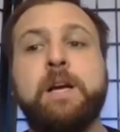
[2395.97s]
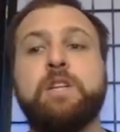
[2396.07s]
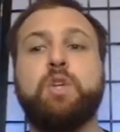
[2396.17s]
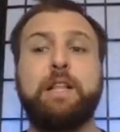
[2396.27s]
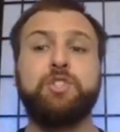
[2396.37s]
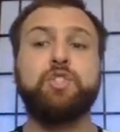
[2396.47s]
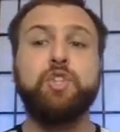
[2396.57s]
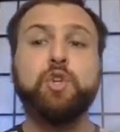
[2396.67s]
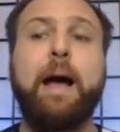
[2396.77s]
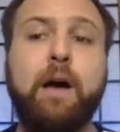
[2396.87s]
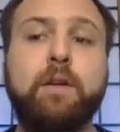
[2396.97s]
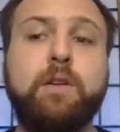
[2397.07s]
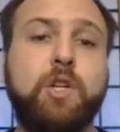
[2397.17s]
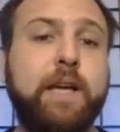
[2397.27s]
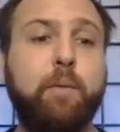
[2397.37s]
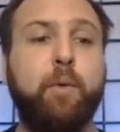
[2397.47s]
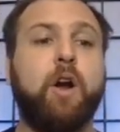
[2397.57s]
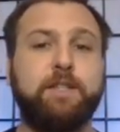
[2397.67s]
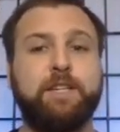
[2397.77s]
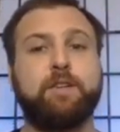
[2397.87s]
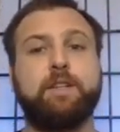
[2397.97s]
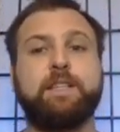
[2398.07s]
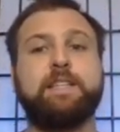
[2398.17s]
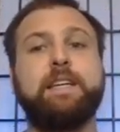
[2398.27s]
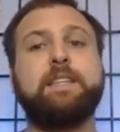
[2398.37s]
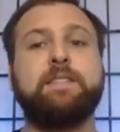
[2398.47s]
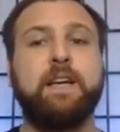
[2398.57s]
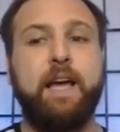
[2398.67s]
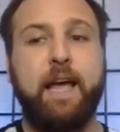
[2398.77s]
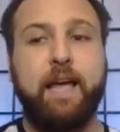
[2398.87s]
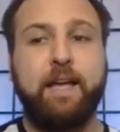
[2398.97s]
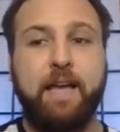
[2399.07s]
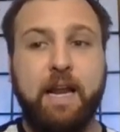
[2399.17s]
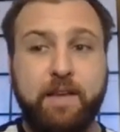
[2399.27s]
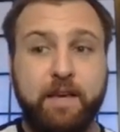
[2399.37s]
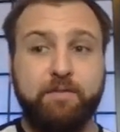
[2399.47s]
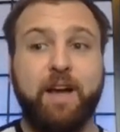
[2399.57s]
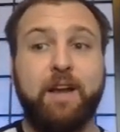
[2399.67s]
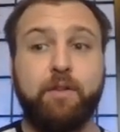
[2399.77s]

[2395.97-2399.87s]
So let's zoom out, look at where our tier list is, and kind of get final